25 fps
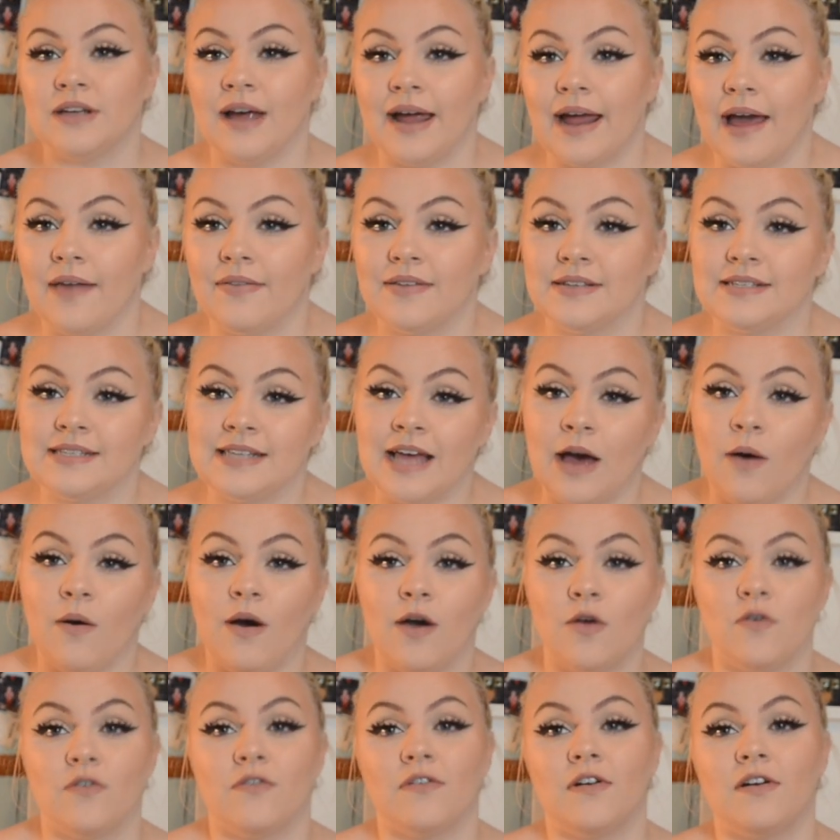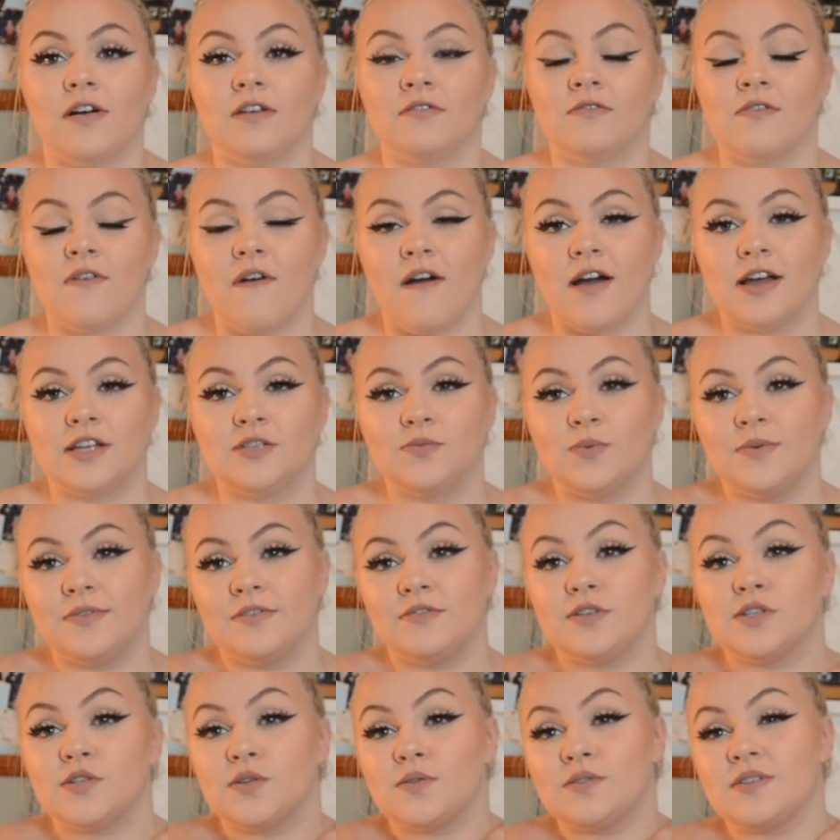I have. This is how I revise with the
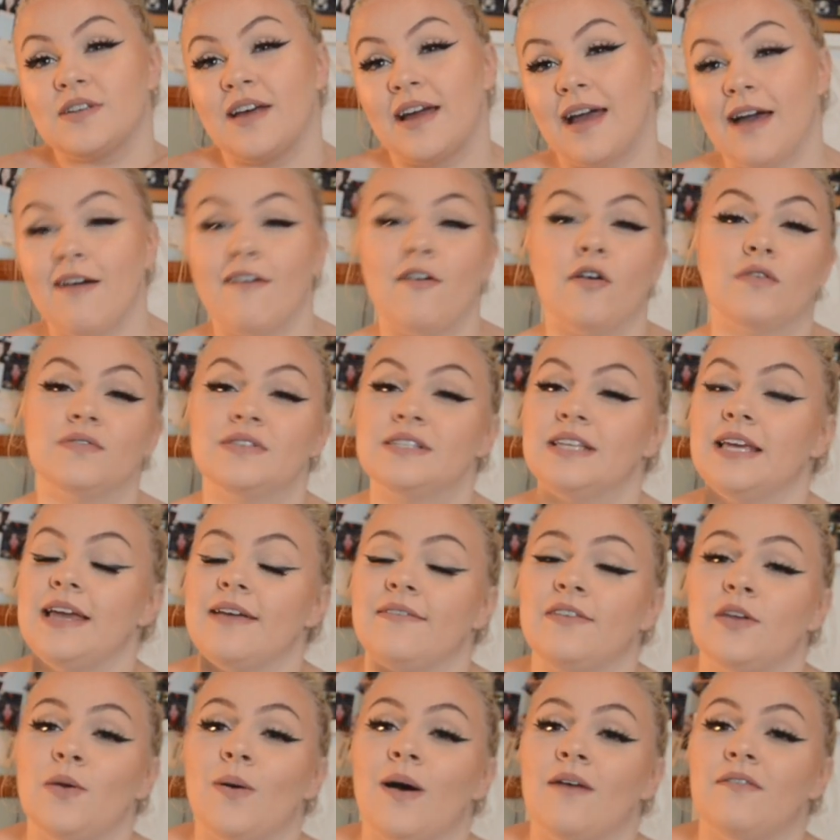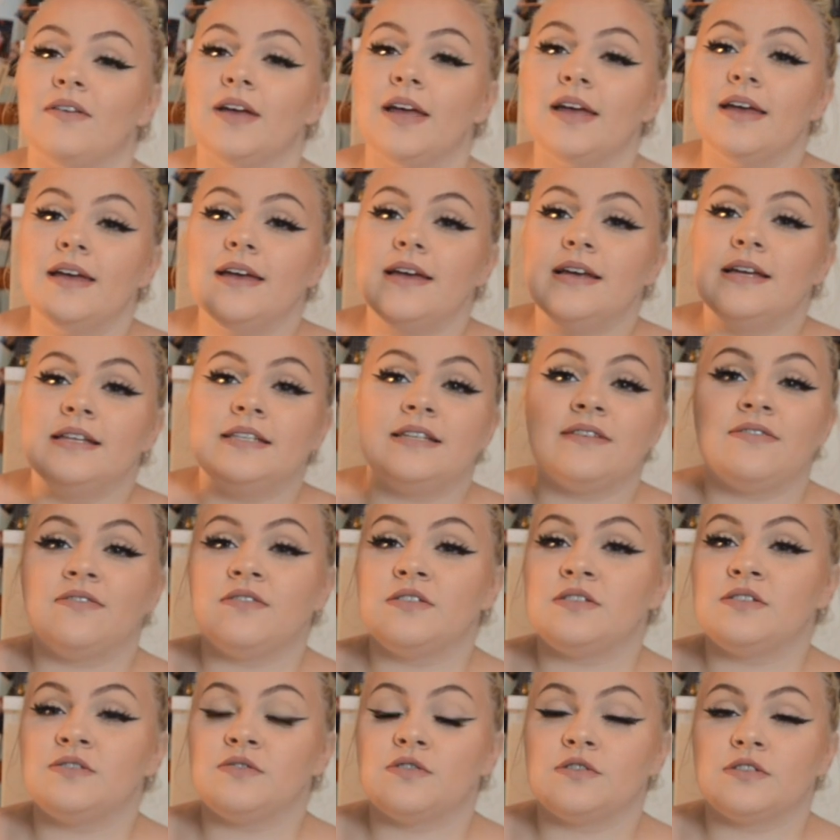resources I have. Obviously, if you have
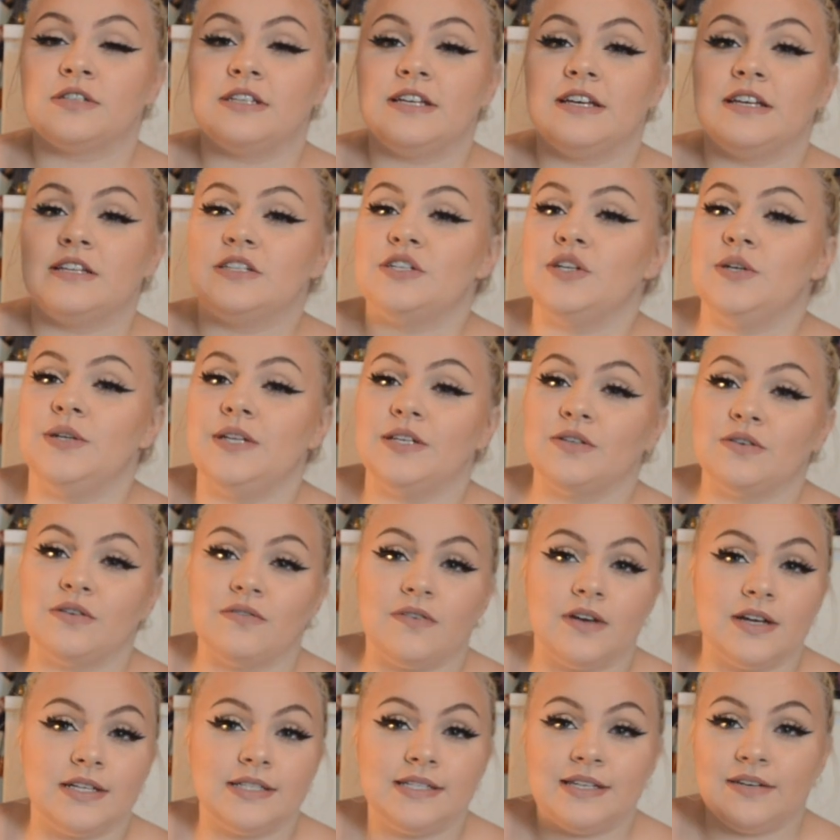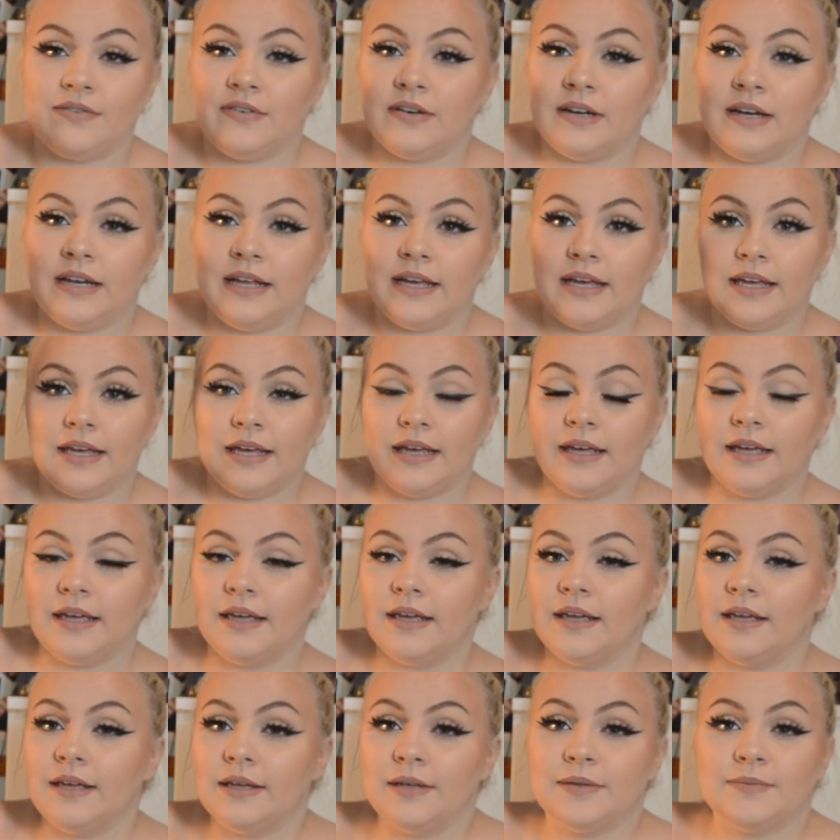different resources, you need to revise differently.
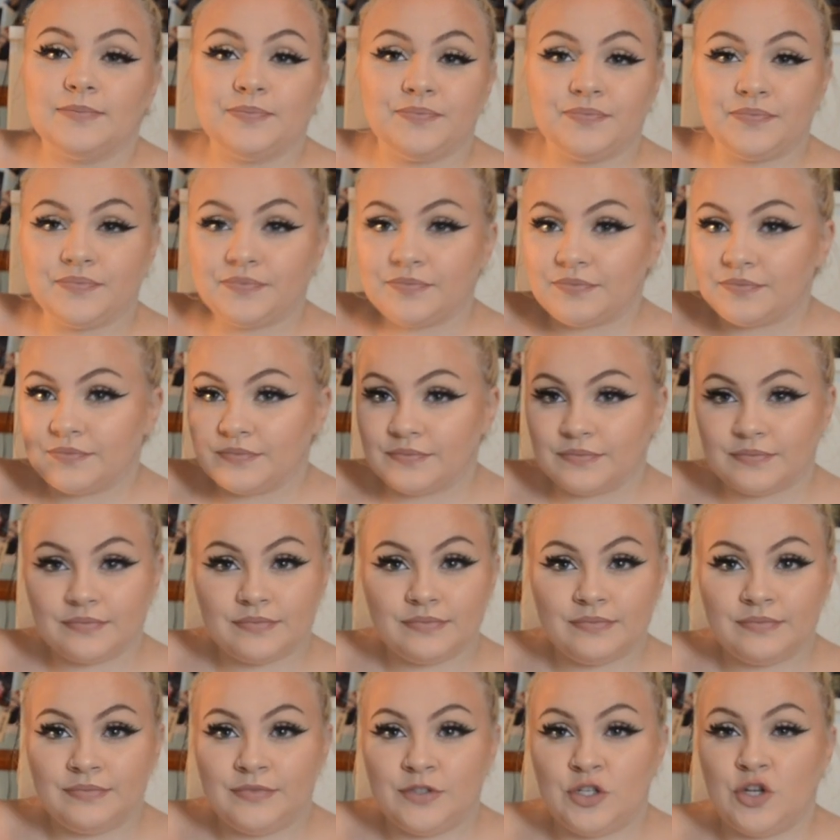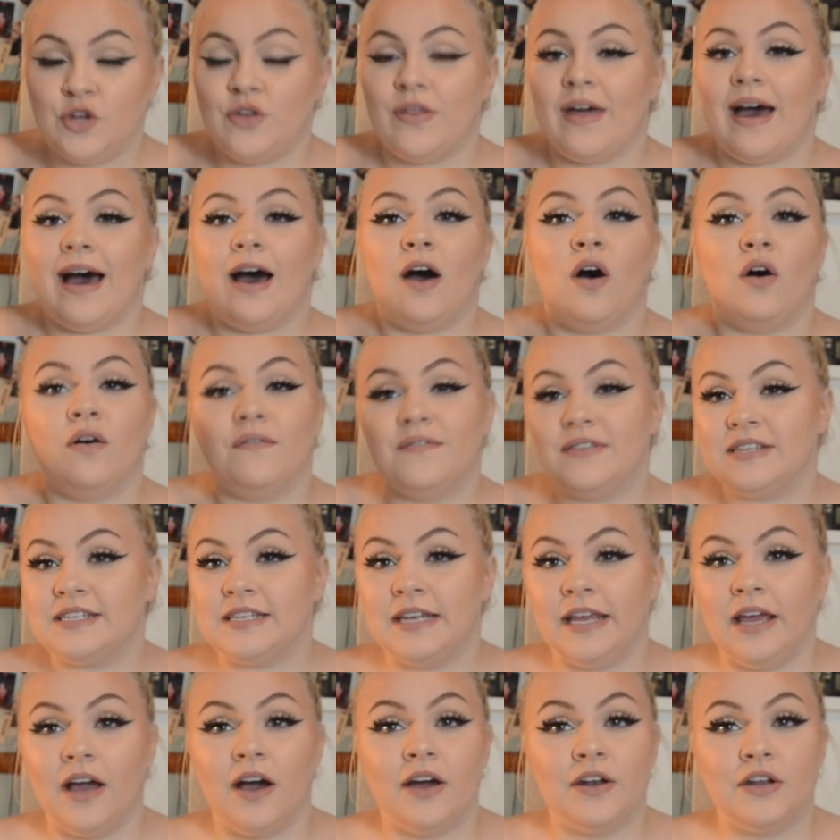Do that.
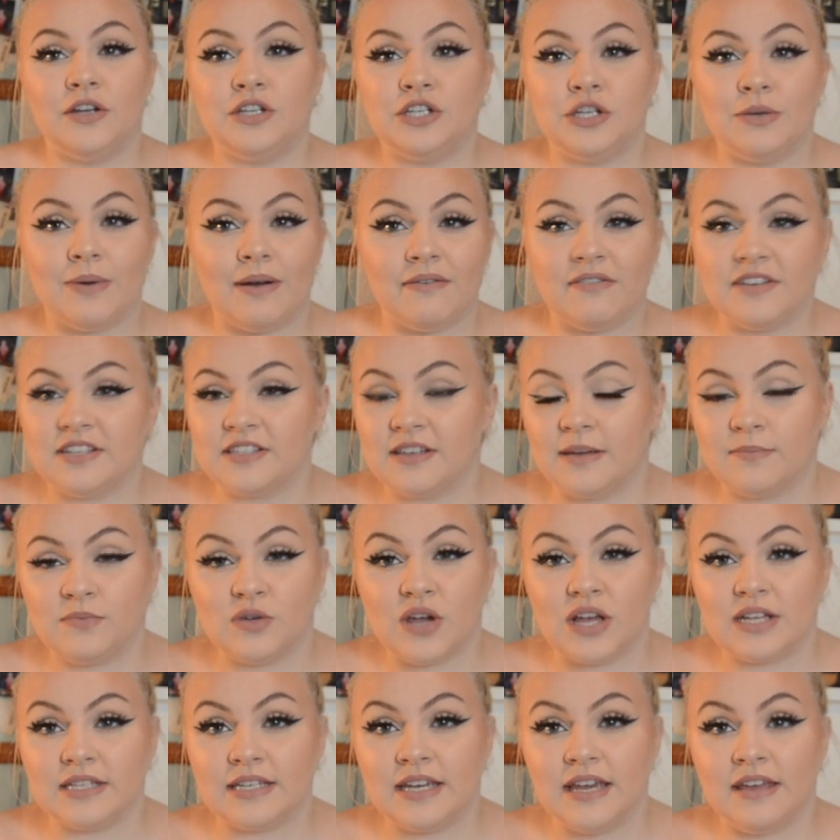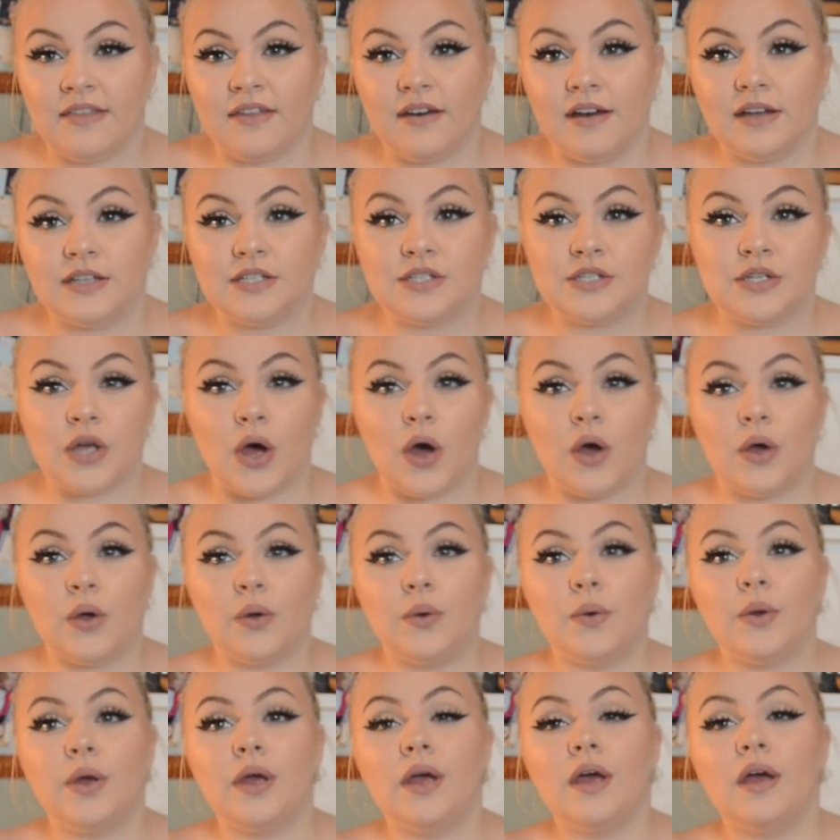Obviously, I don't do every subject either, so